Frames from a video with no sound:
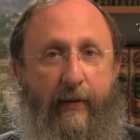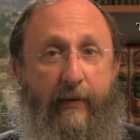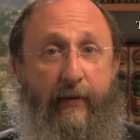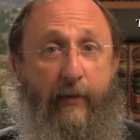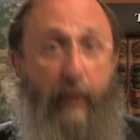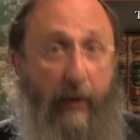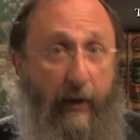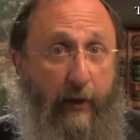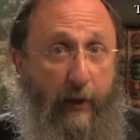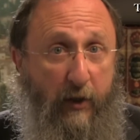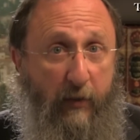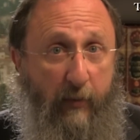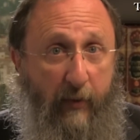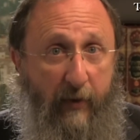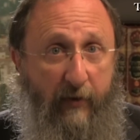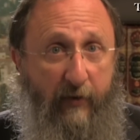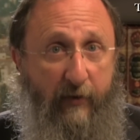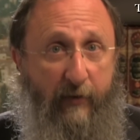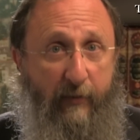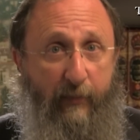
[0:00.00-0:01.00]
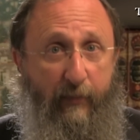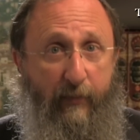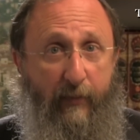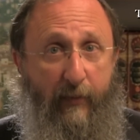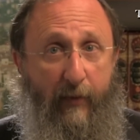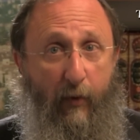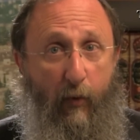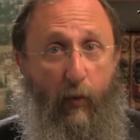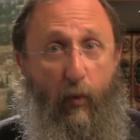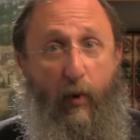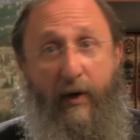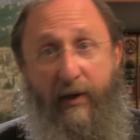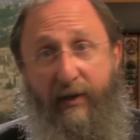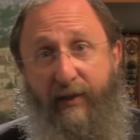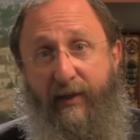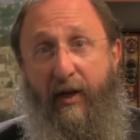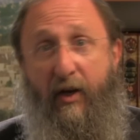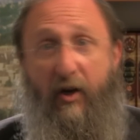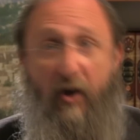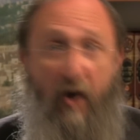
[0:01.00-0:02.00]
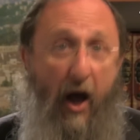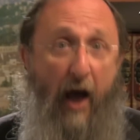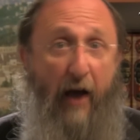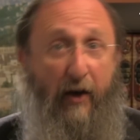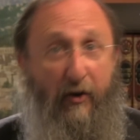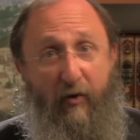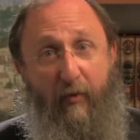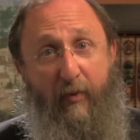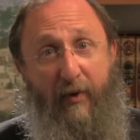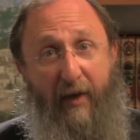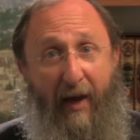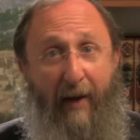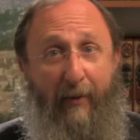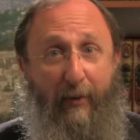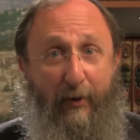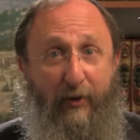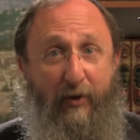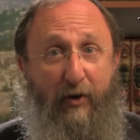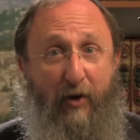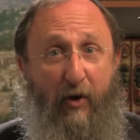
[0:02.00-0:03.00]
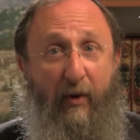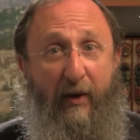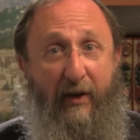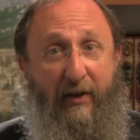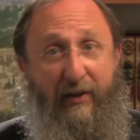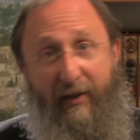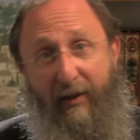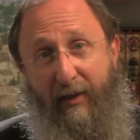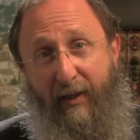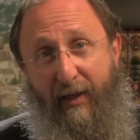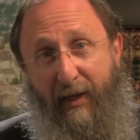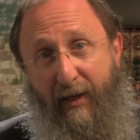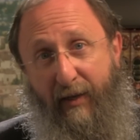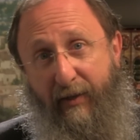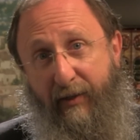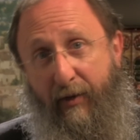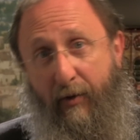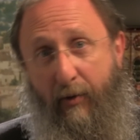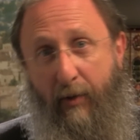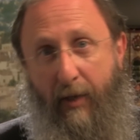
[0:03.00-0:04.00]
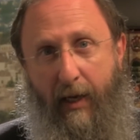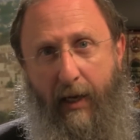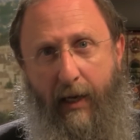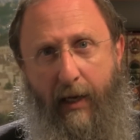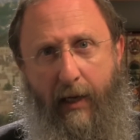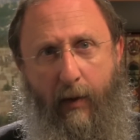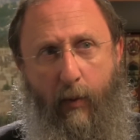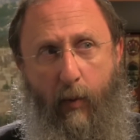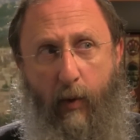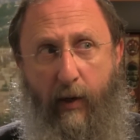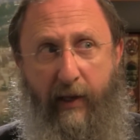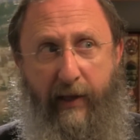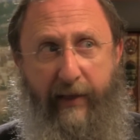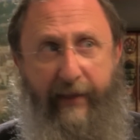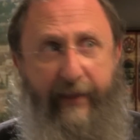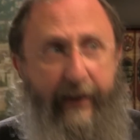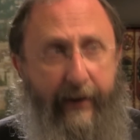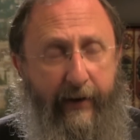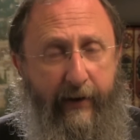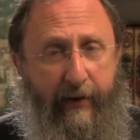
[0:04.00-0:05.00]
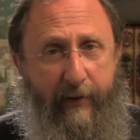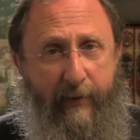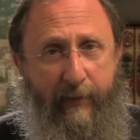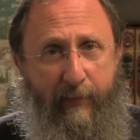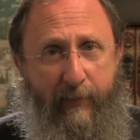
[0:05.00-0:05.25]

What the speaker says: the punishment was not to be able to go into the land. So, like, what do you think?